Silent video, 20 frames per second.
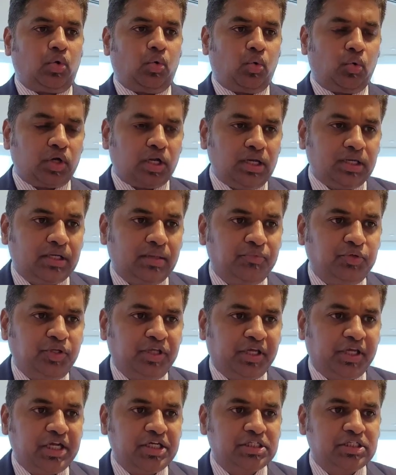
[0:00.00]
Oral
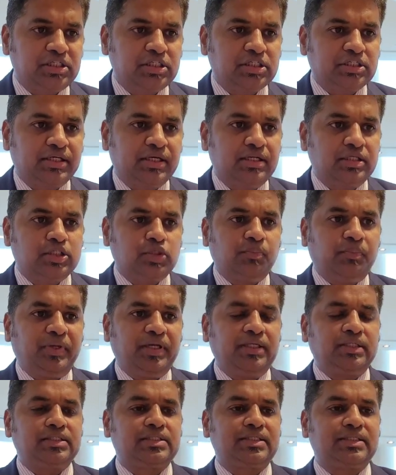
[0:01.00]
communication skills
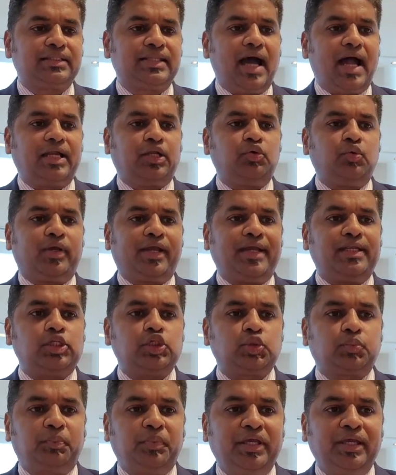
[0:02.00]
means that you can
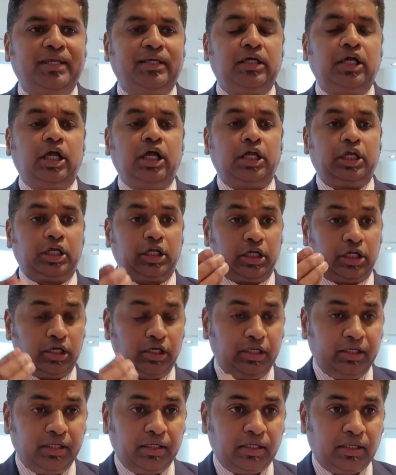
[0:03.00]
speak
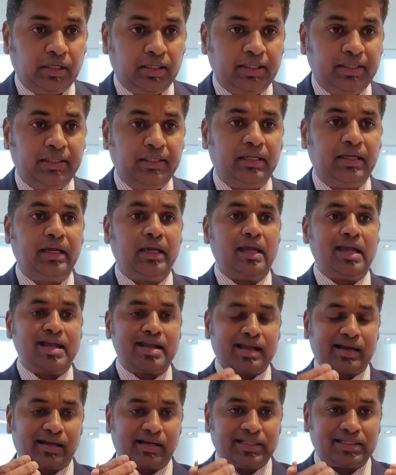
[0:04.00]
clearly,
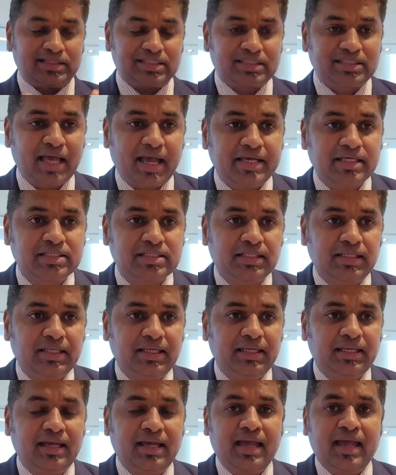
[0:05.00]

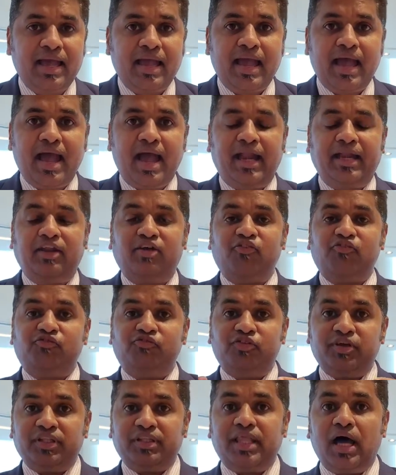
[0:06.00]
concisely, and
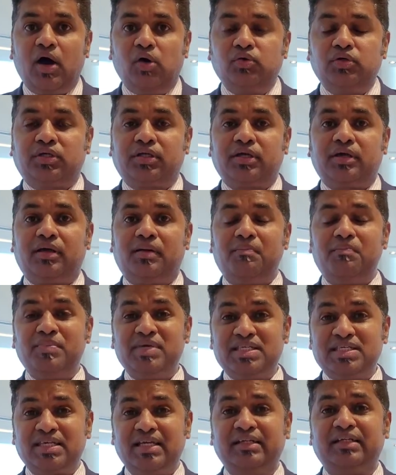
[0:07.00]
without
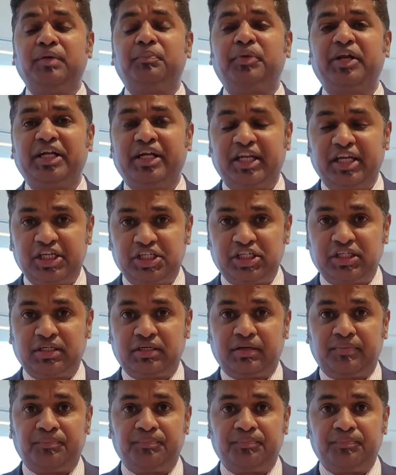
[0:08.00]
misinterpretation,